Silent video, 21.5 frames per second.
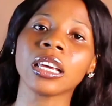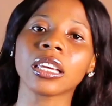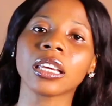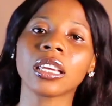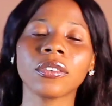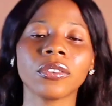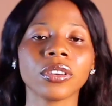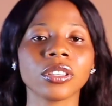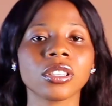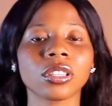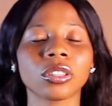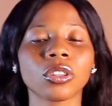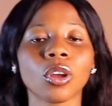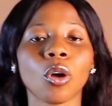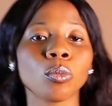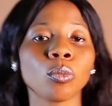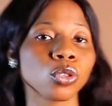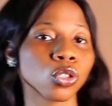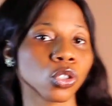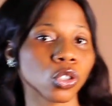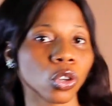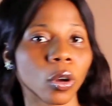Give us a
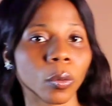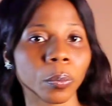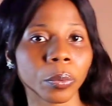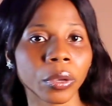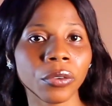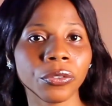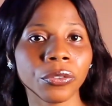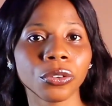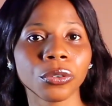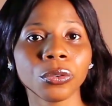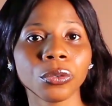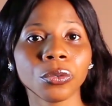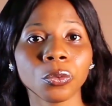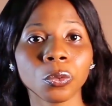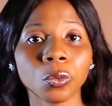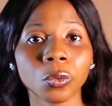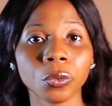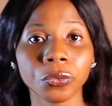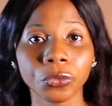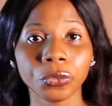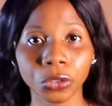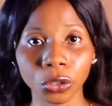thumbs up if you
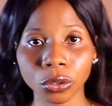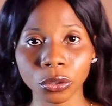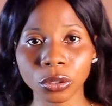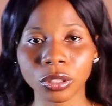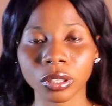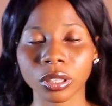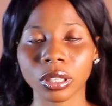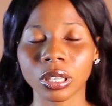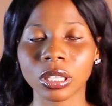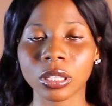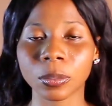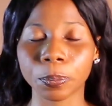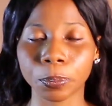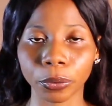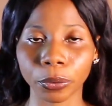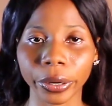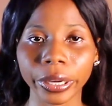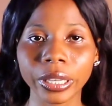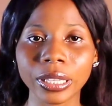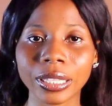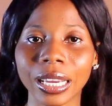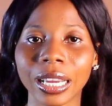viewed to this
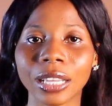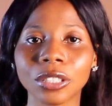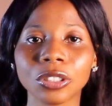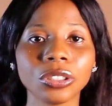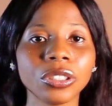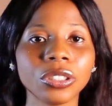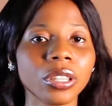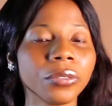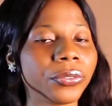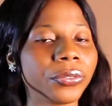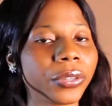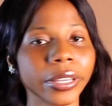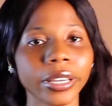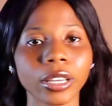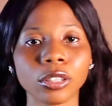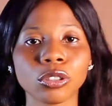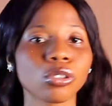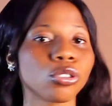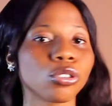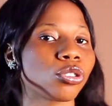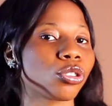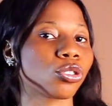point, and do not forget
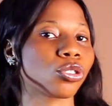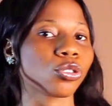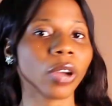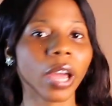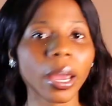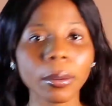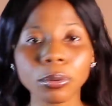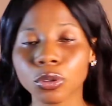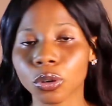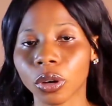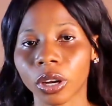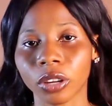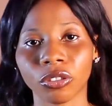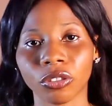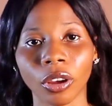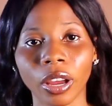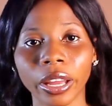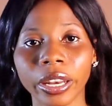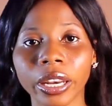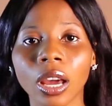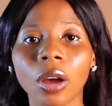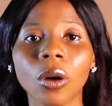to subscribe to our
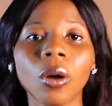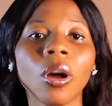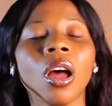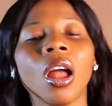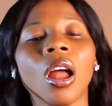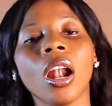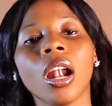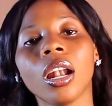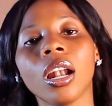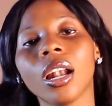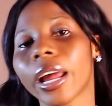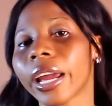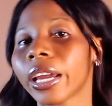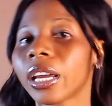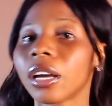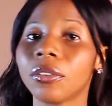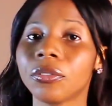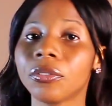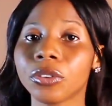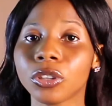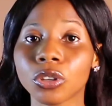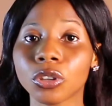channel, like our
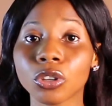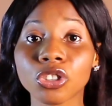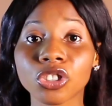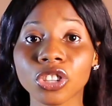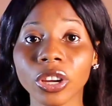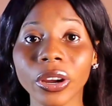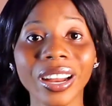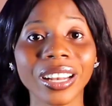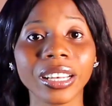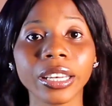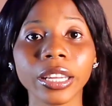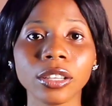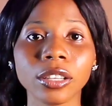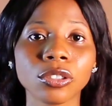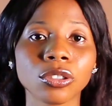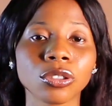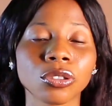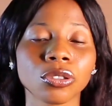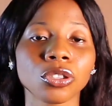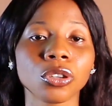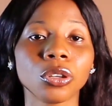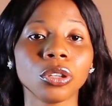video, share our links
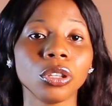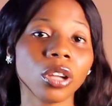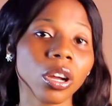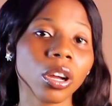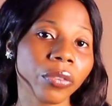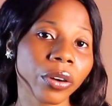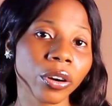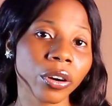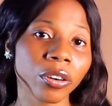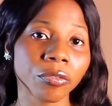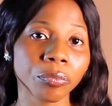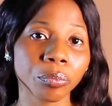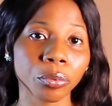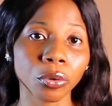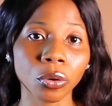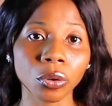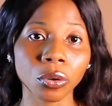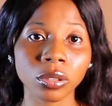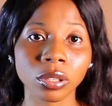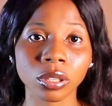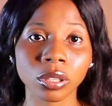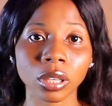to your lover of
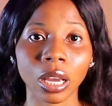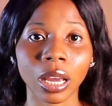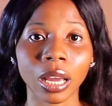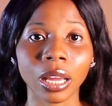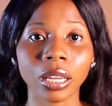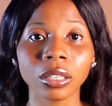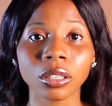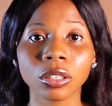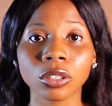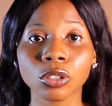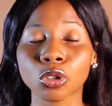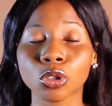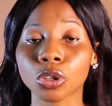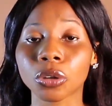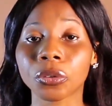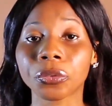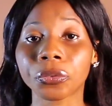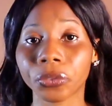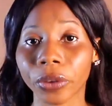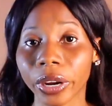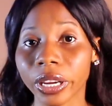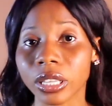books and to your
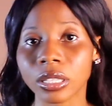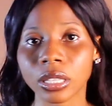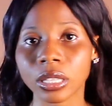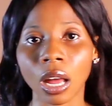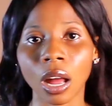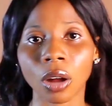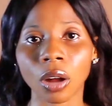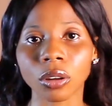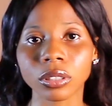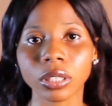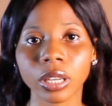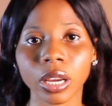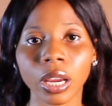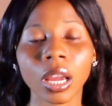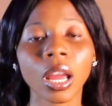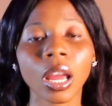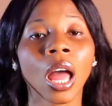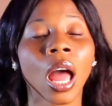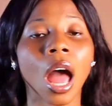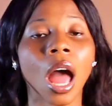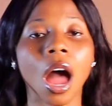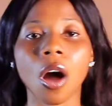friends out there.
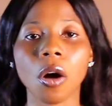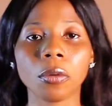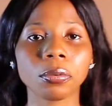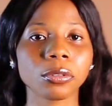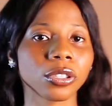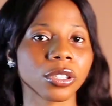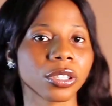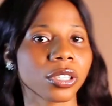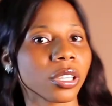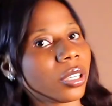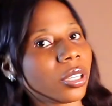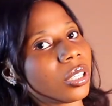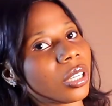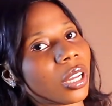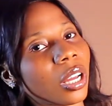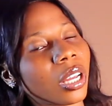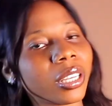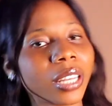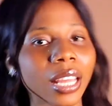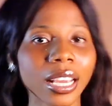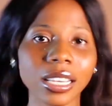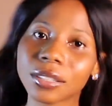I hope to see you in our
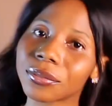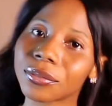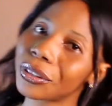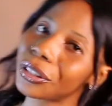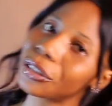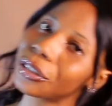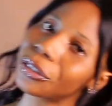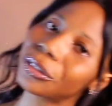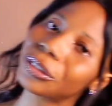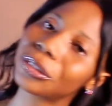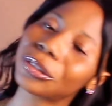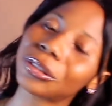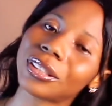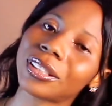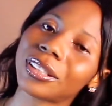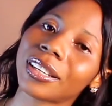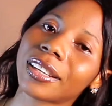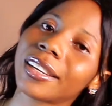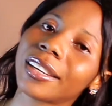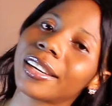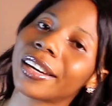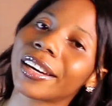next video. Do
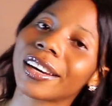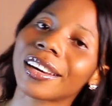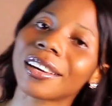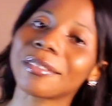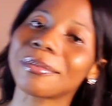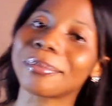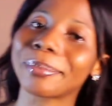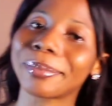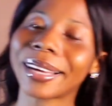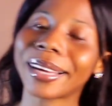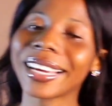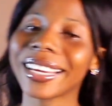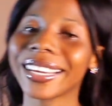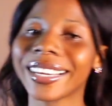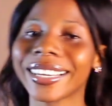take care. Bye.